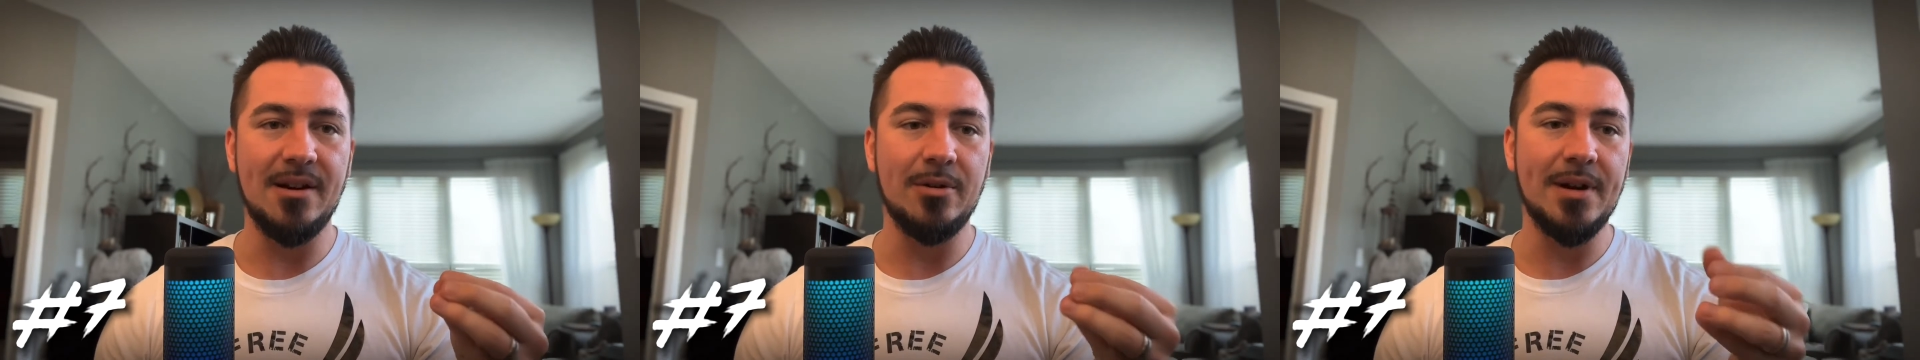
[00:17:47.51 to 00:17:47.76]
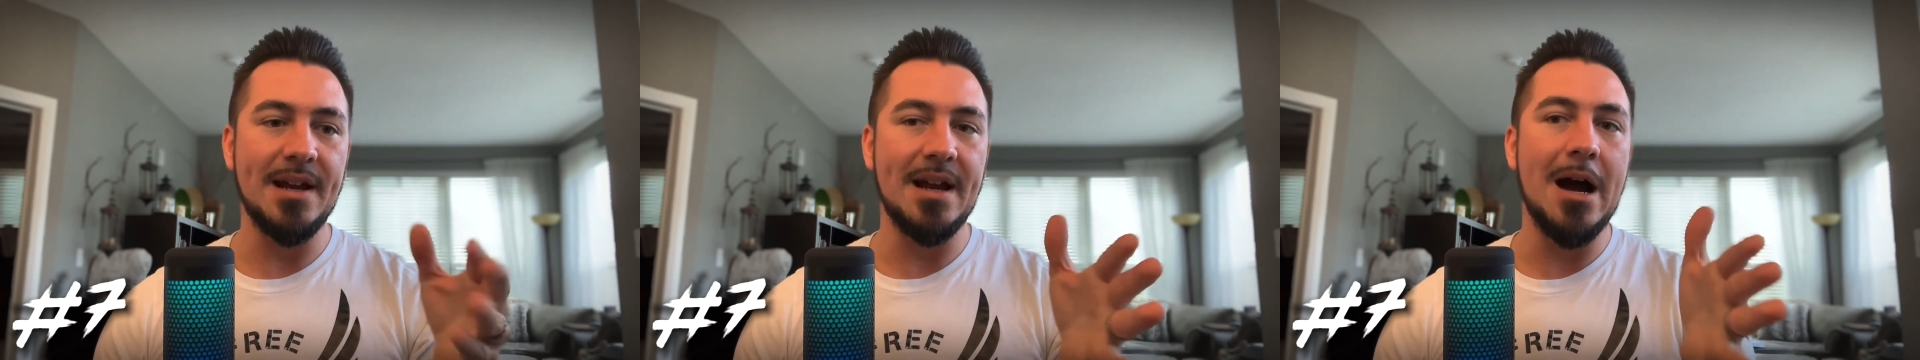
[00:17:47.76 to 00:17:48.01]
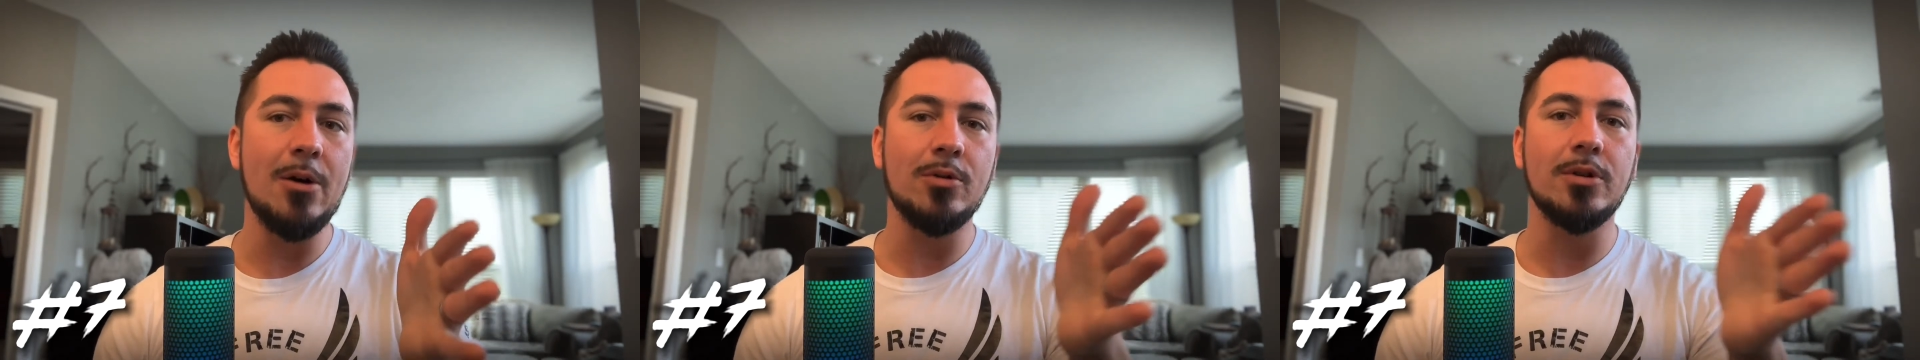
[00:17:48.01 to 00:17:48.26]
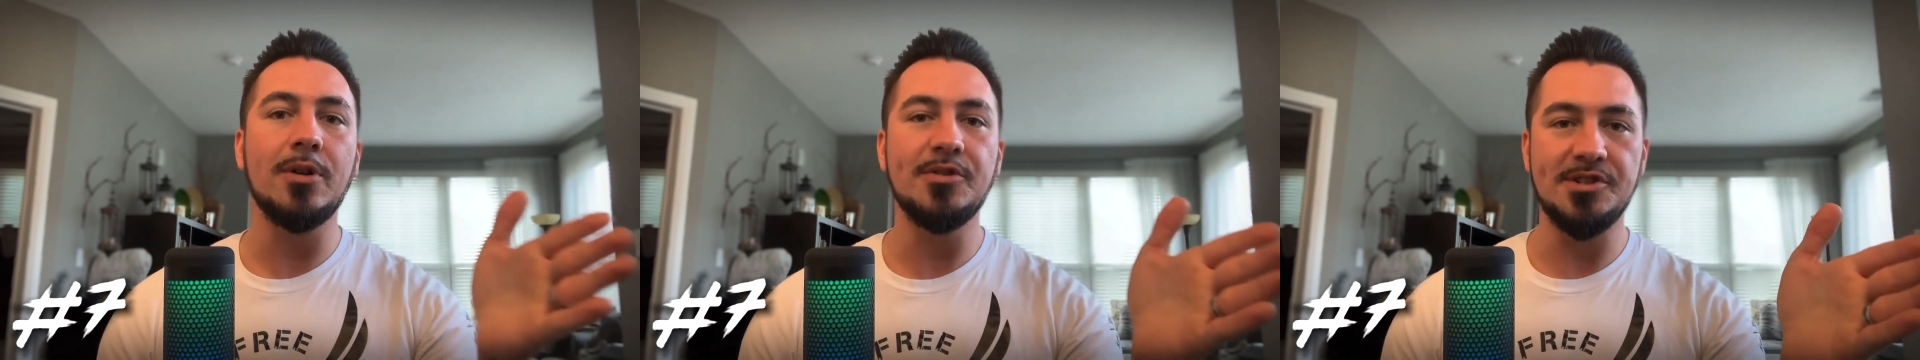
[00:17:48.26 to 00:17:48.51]
okay, how
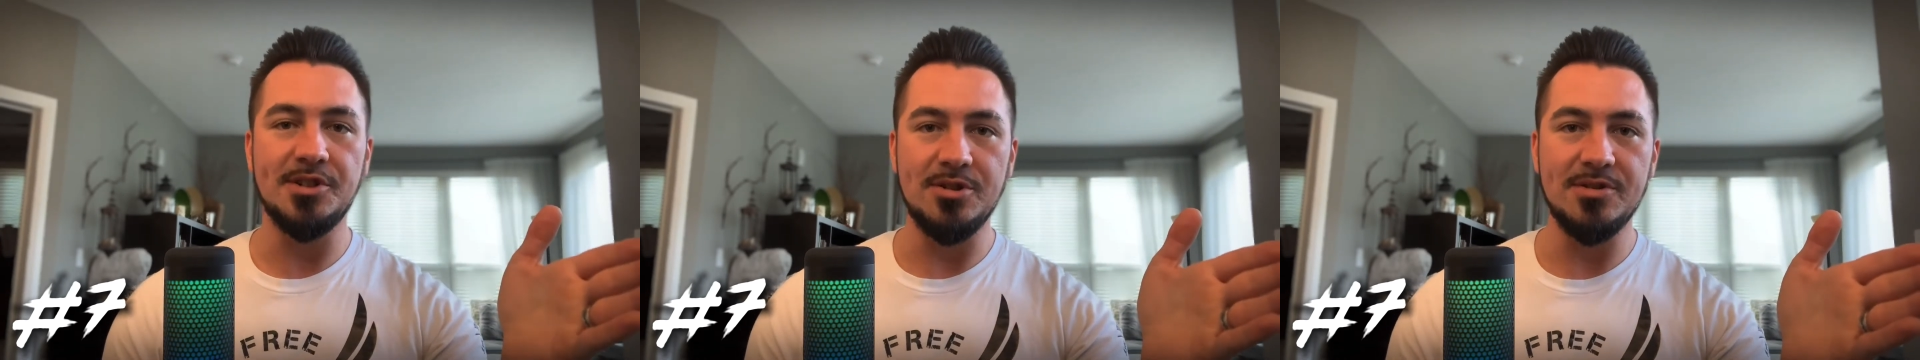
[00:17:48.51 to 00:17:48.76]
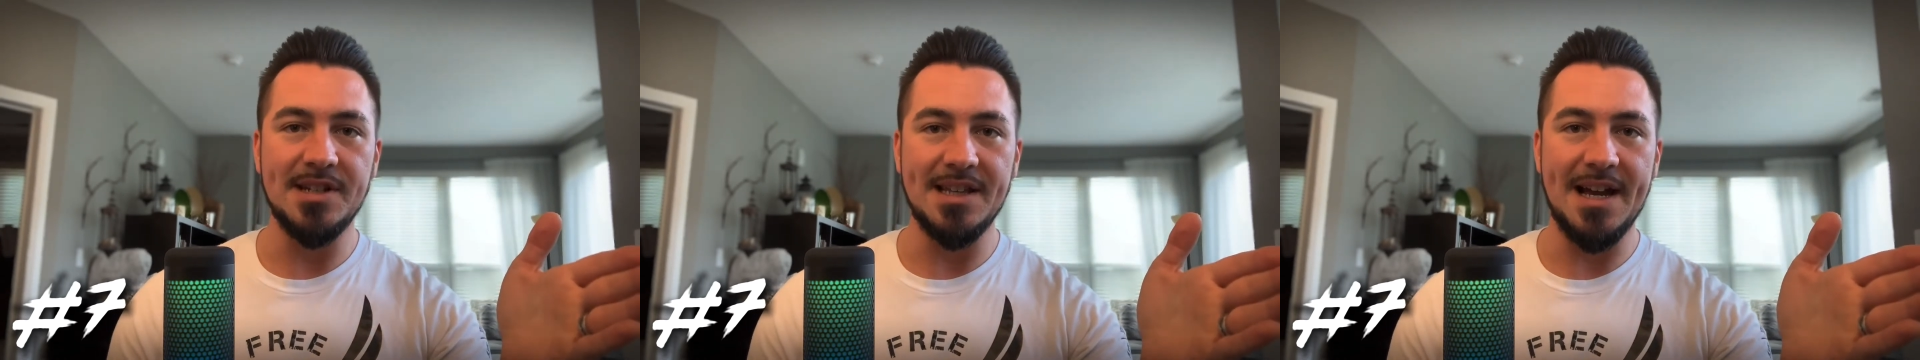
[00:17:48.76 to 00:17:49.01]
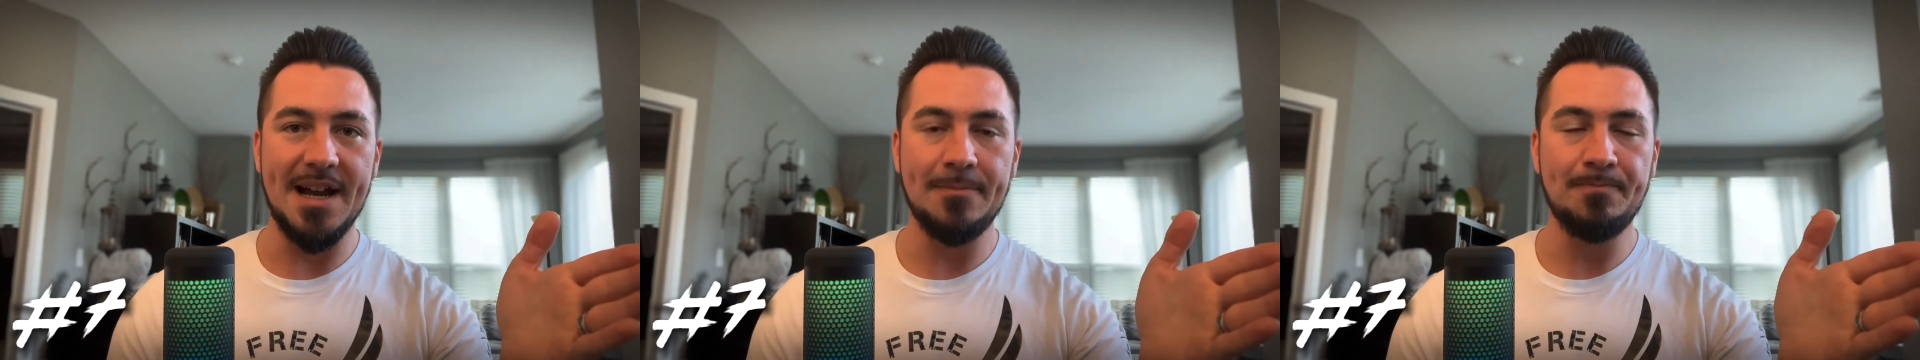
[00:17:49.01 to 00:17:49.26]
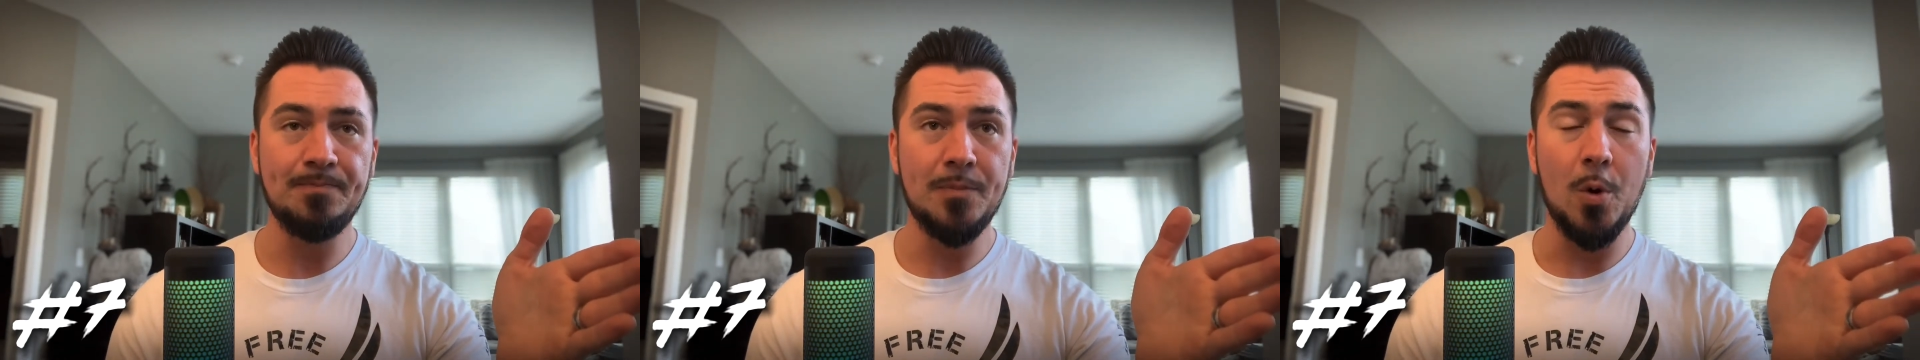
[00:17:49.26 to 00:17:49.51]
close are you to that?